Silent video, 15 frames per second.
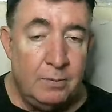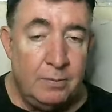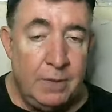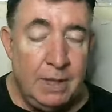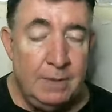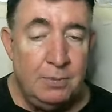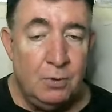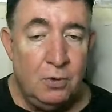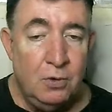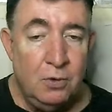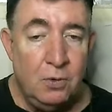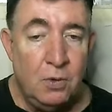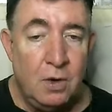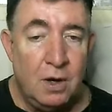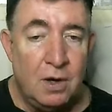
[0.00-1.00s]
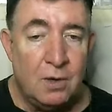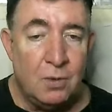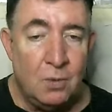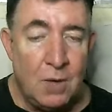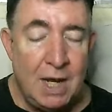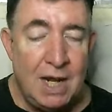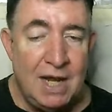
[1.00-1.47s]
people who are
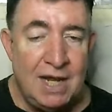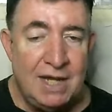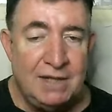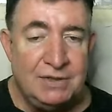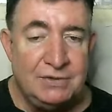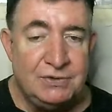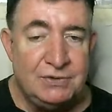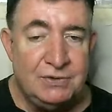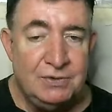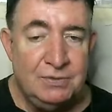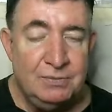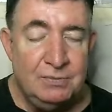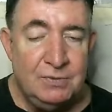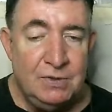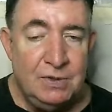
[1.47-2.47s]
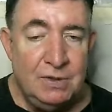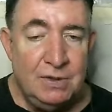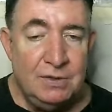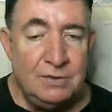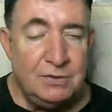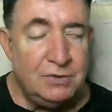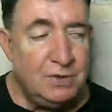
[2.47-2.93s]
wise
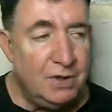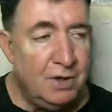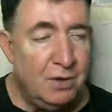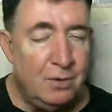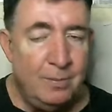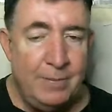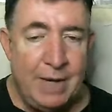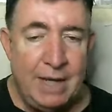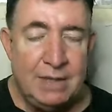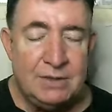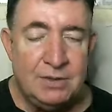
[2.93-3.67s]
shall make